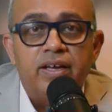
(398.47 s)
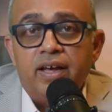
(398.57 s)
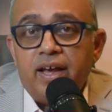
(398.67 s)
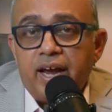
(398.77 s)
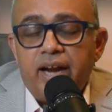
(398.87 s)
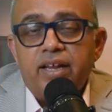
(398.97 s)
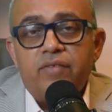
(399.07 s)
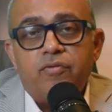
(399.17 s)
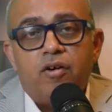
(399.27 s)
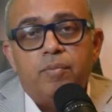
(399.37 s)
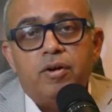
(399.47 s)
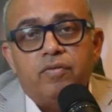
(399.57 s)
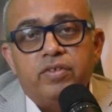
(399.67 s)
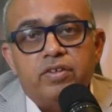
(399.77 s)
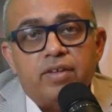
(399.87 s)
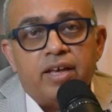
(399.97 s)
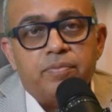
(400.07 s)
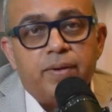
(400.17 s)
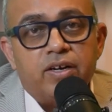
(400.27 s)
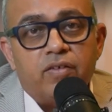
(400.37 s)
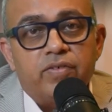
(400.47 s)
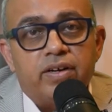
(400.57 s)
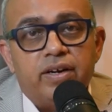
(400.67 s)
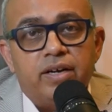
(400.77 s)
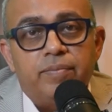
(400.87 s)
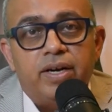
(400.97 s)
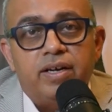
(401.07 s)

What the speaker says: and informed of this aspect of the treatment